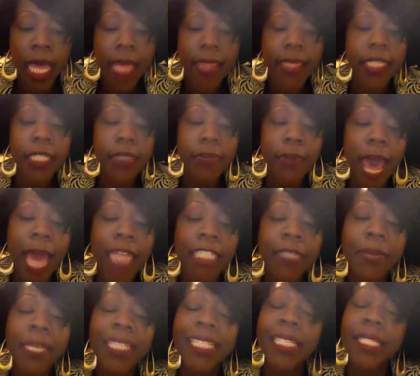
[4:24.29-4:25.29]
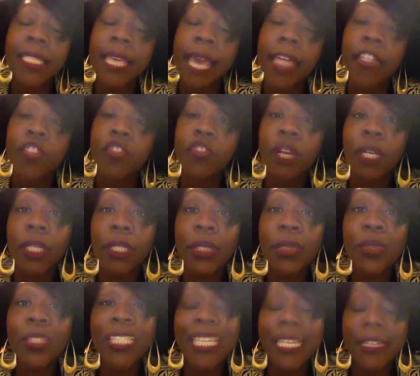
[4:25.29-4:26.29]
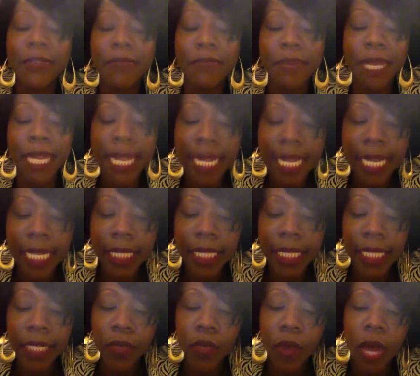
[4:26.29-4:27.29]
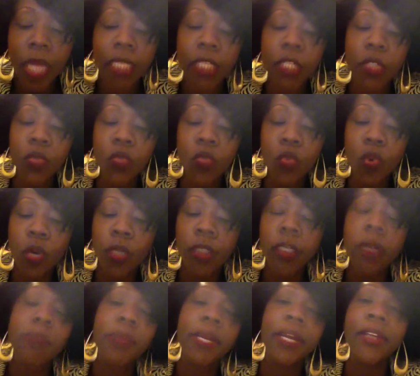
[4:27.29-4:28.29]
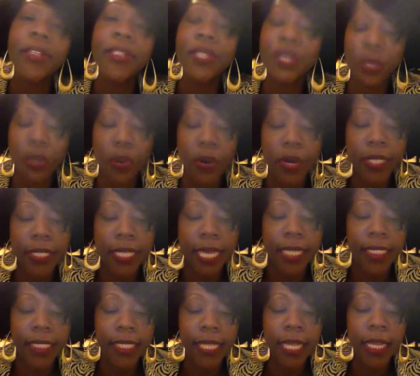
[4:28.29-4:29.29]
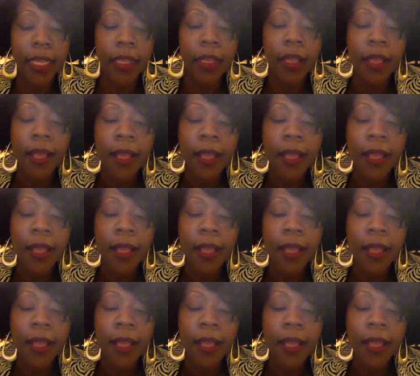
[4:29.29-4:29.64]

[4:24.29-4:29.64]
This patch may detect drug use immediately while it is worn compared to urine testing.